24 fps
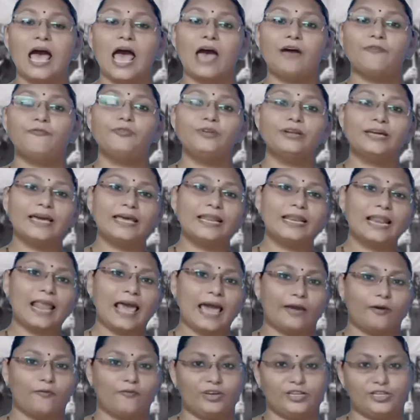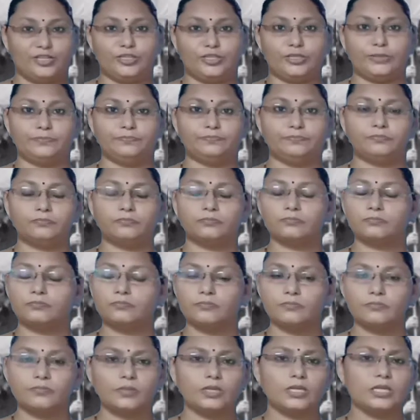African language.
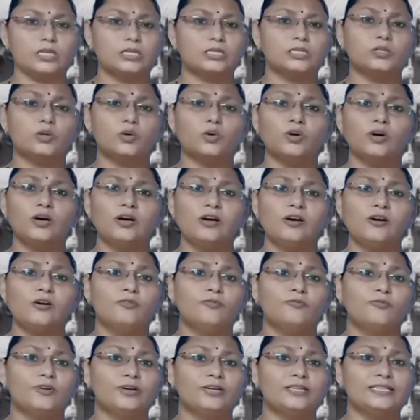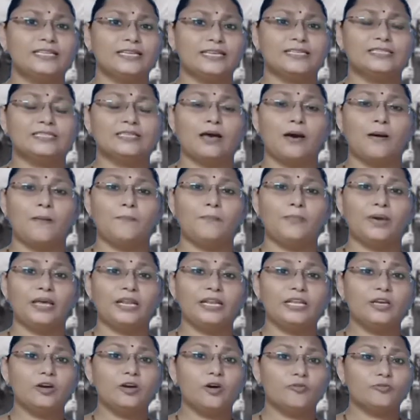So for this,
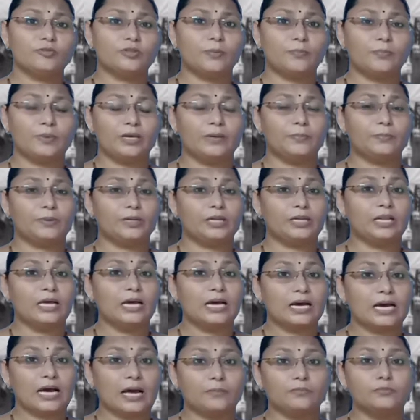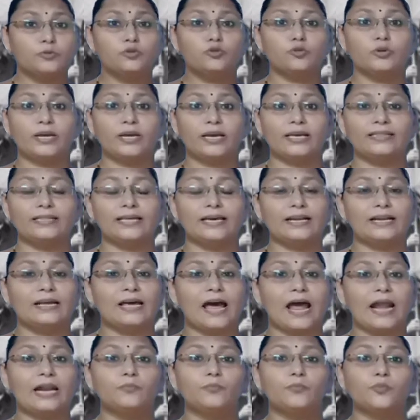many of the people come together
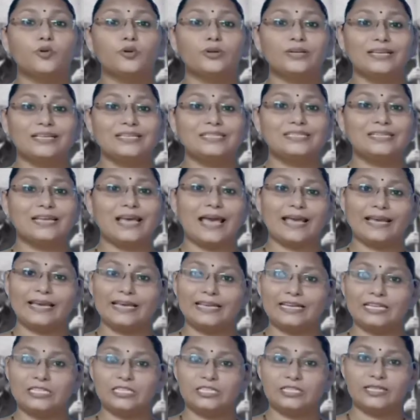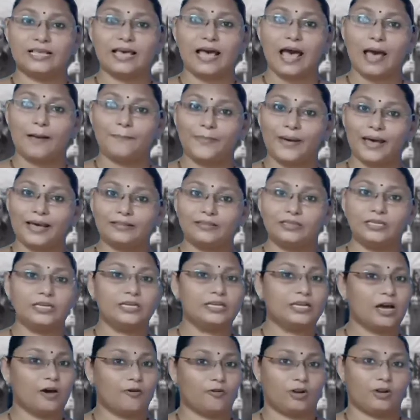and protest against the
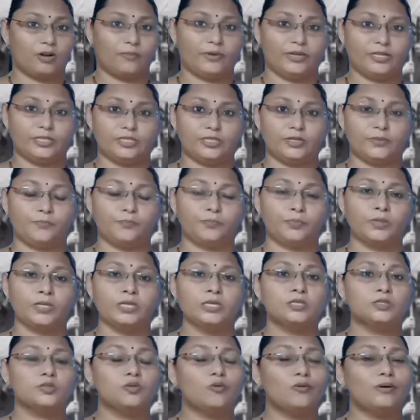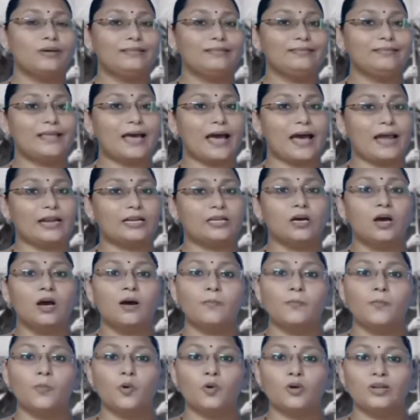apartheid government. So in that,
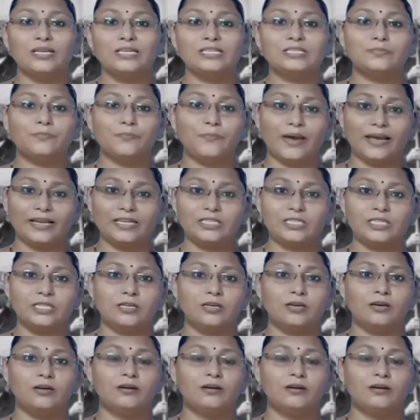police beat